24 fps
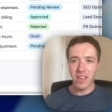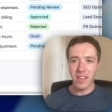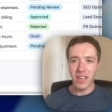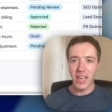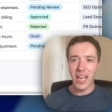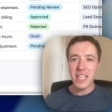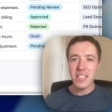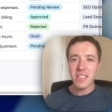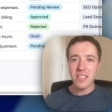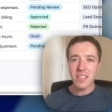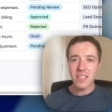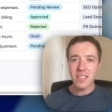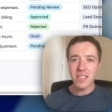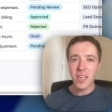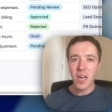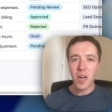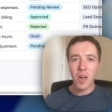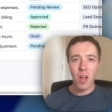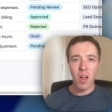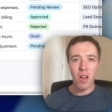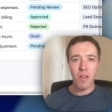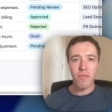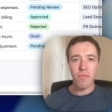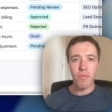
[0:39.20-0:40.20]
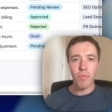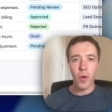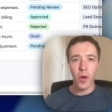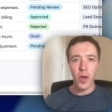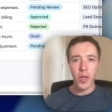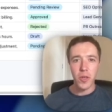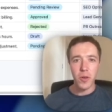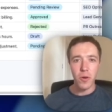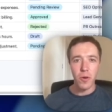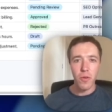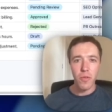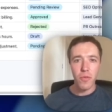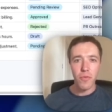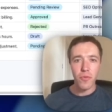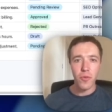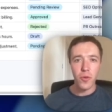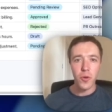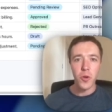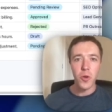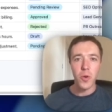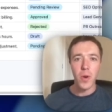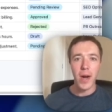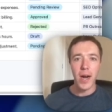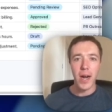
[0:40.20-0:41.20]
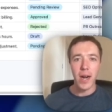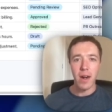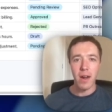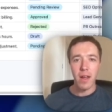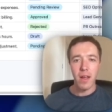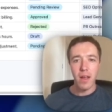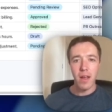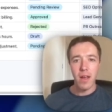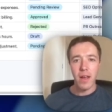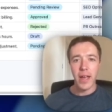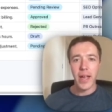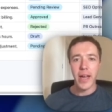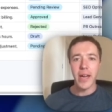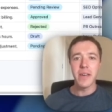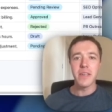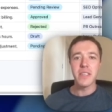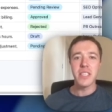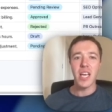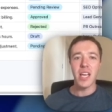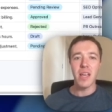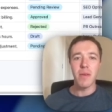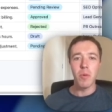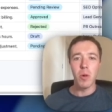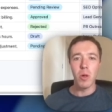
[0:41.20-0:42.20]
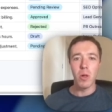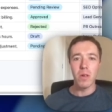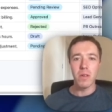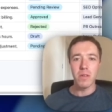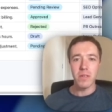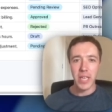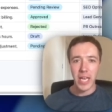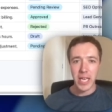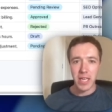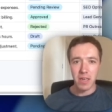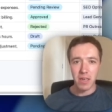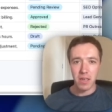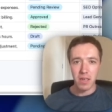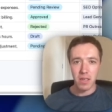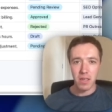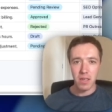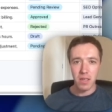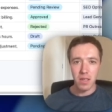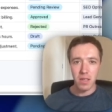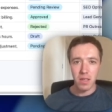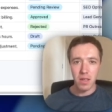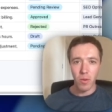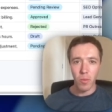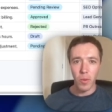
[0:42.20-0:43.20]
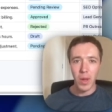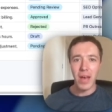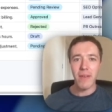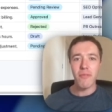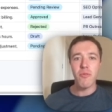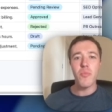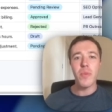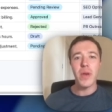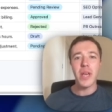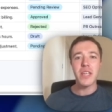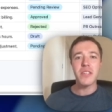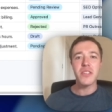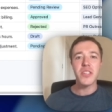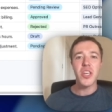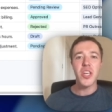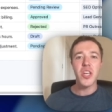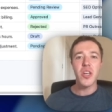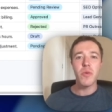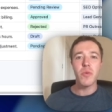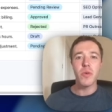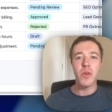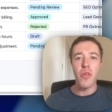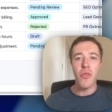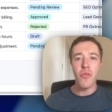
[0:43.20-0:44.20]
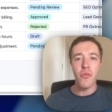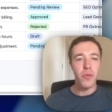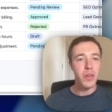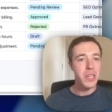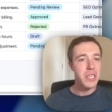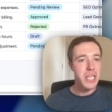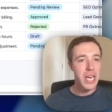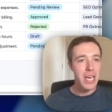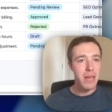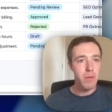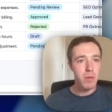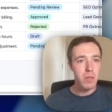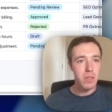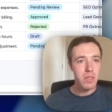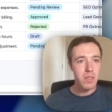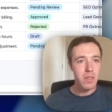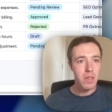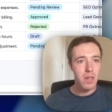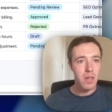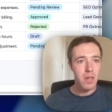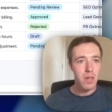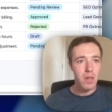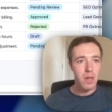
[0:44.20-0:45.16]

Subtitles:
Let's start off by going through our Airtable data. We have a base here with 3 tables.